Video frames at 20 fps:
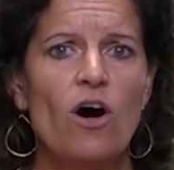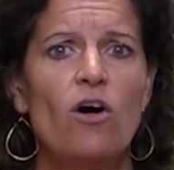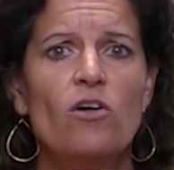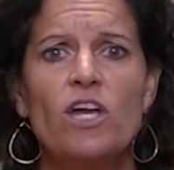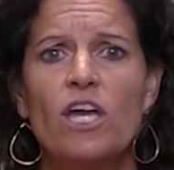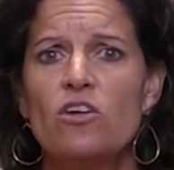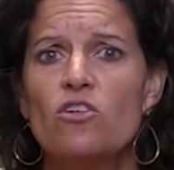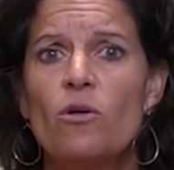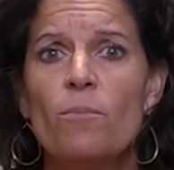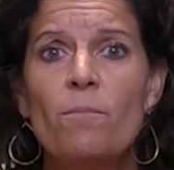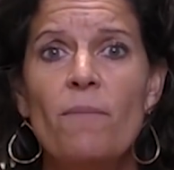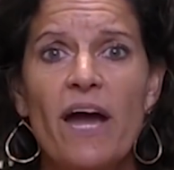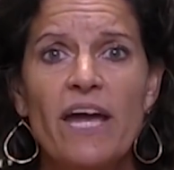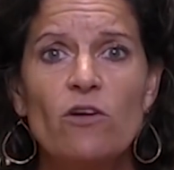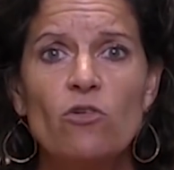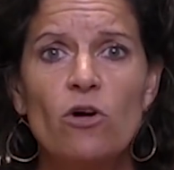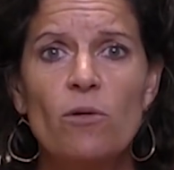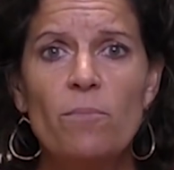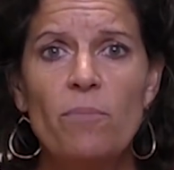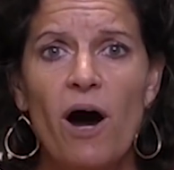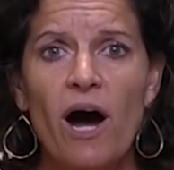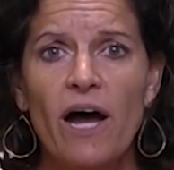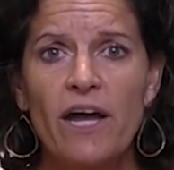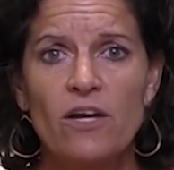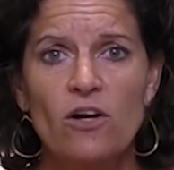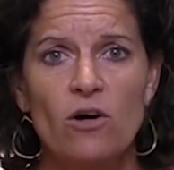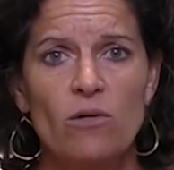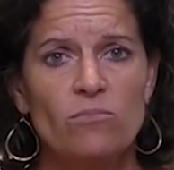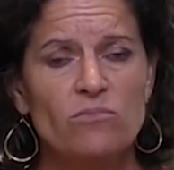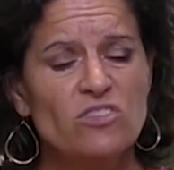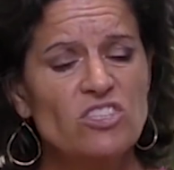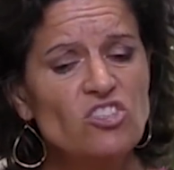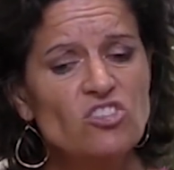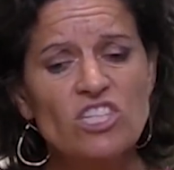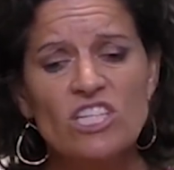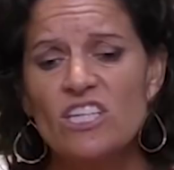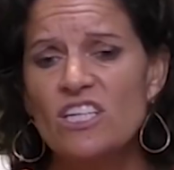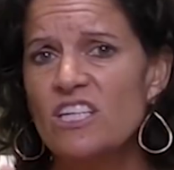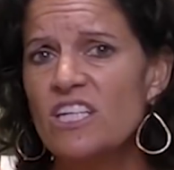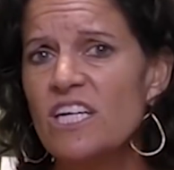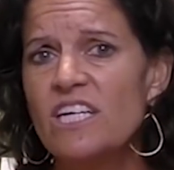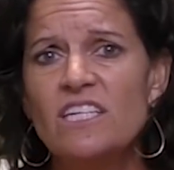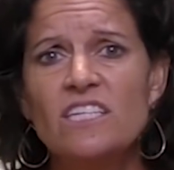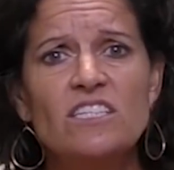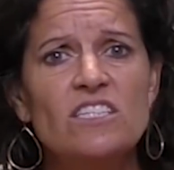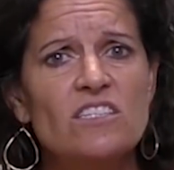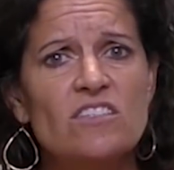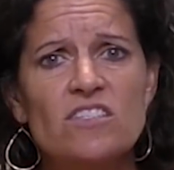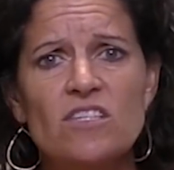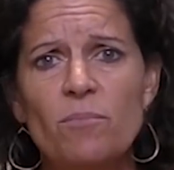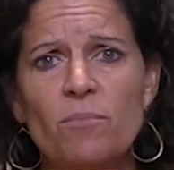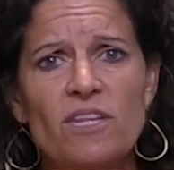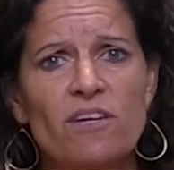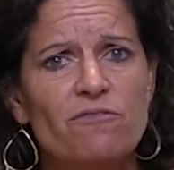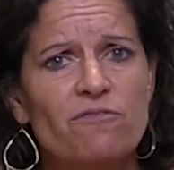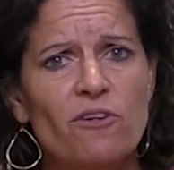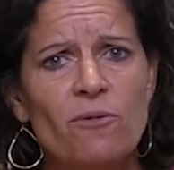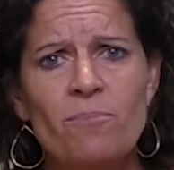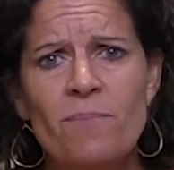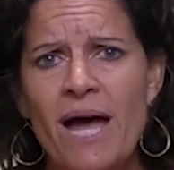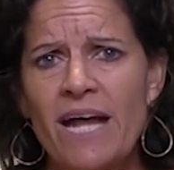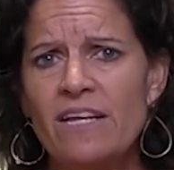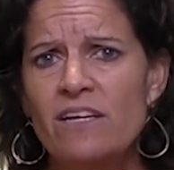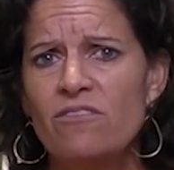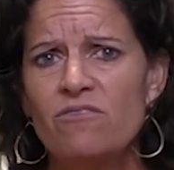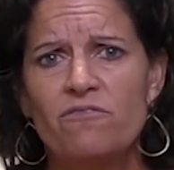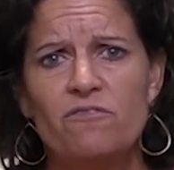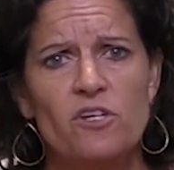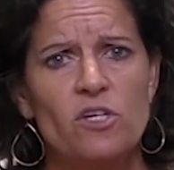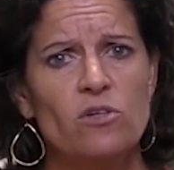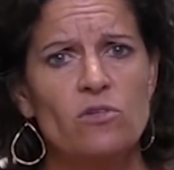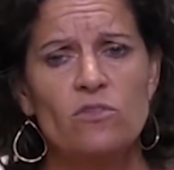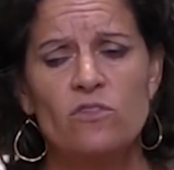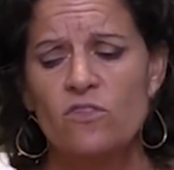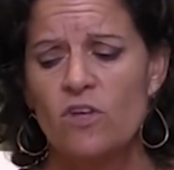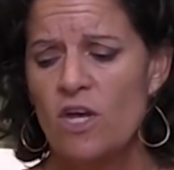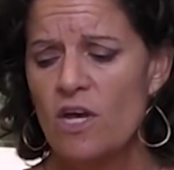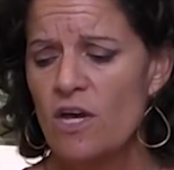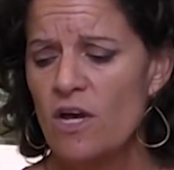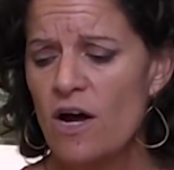Okay, your microbiome, you can lean into some of the fermented foods.